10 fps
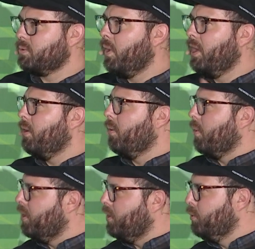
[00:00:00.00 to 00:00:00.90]

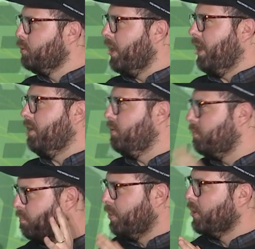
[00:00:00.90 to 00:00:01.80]
Where do you land?
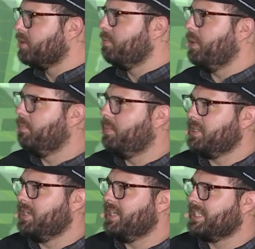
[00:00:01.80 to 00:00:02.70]
You've built a big
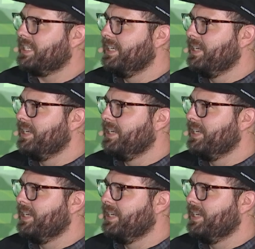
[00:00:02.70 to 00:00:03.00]
business